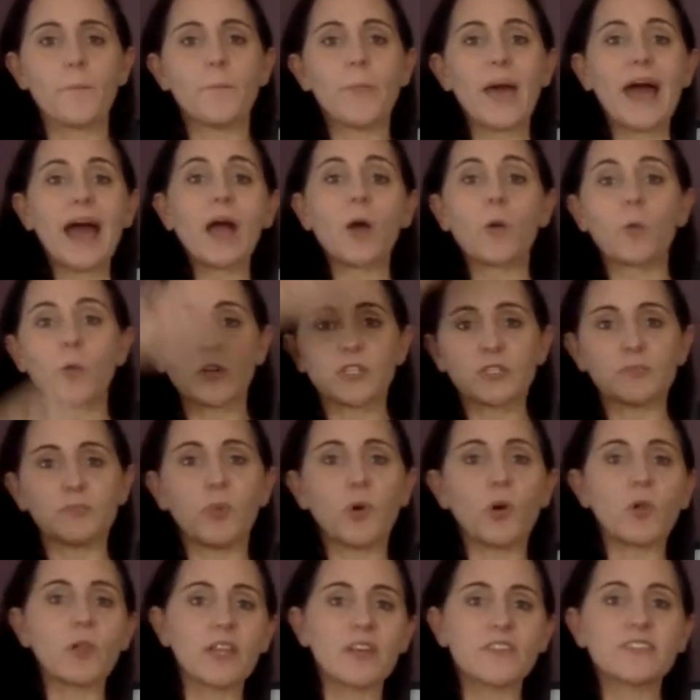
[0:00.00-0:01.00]
backwards
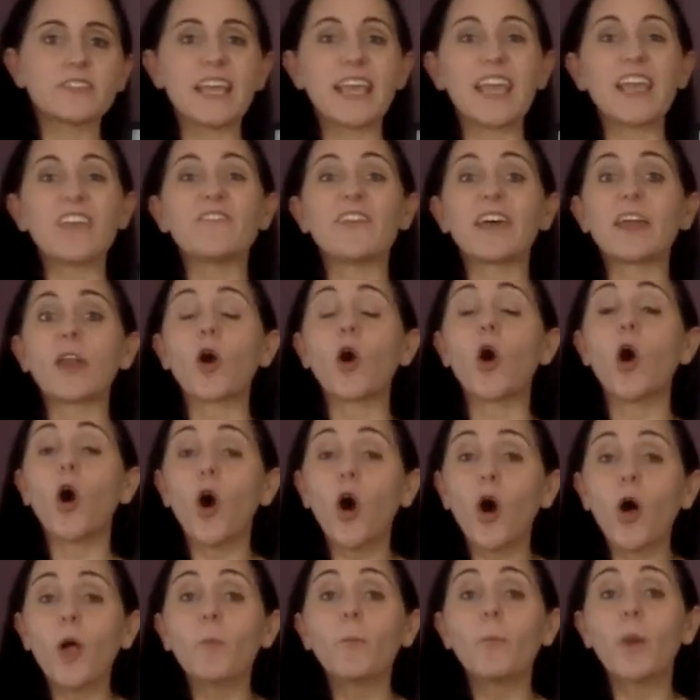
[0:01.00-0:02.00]
bow lifts if at
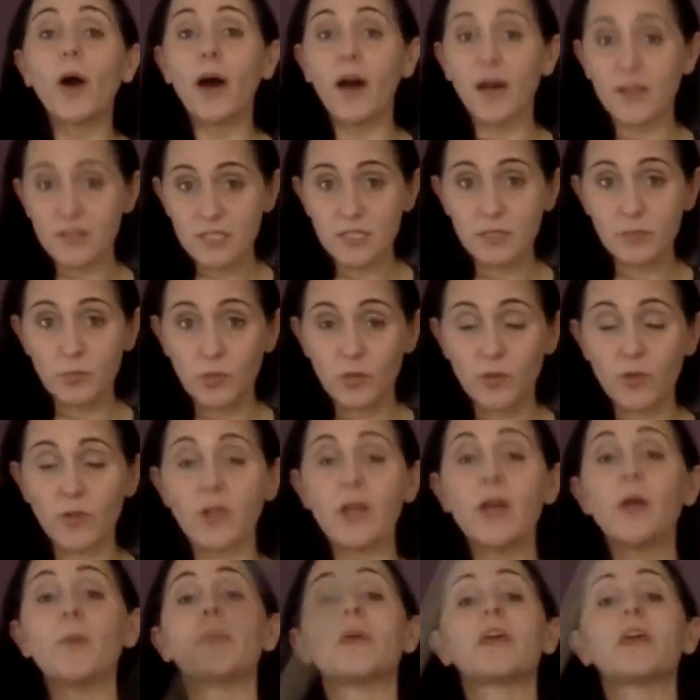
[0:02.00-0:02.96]
all possible,